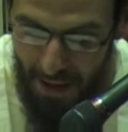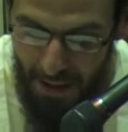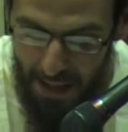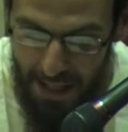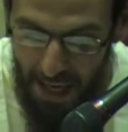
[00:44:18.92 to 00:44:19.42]

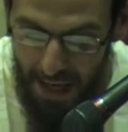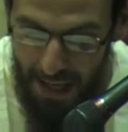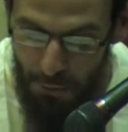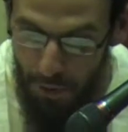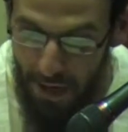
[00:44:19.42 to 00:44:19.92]
They said
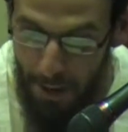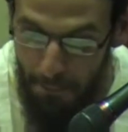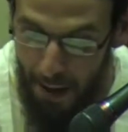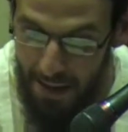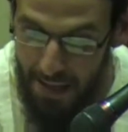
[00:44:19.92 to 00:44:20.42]
its
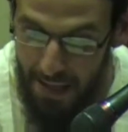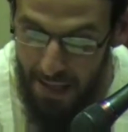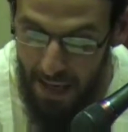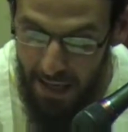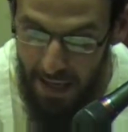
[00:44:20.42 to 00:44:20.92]
recompense is
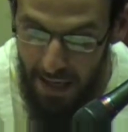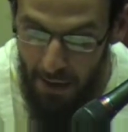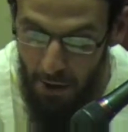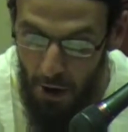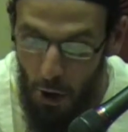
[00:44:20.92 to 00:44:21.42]
that
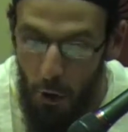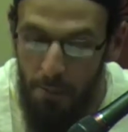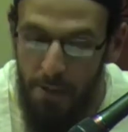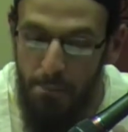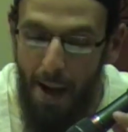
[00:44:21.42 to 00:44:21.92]
he
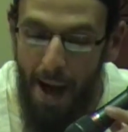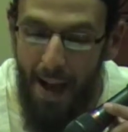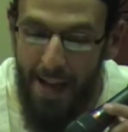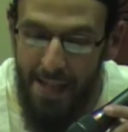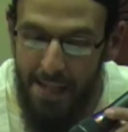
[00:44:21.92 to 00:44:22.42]
whose
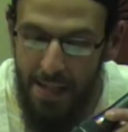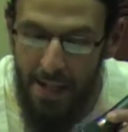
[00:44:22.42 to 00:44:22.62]
bag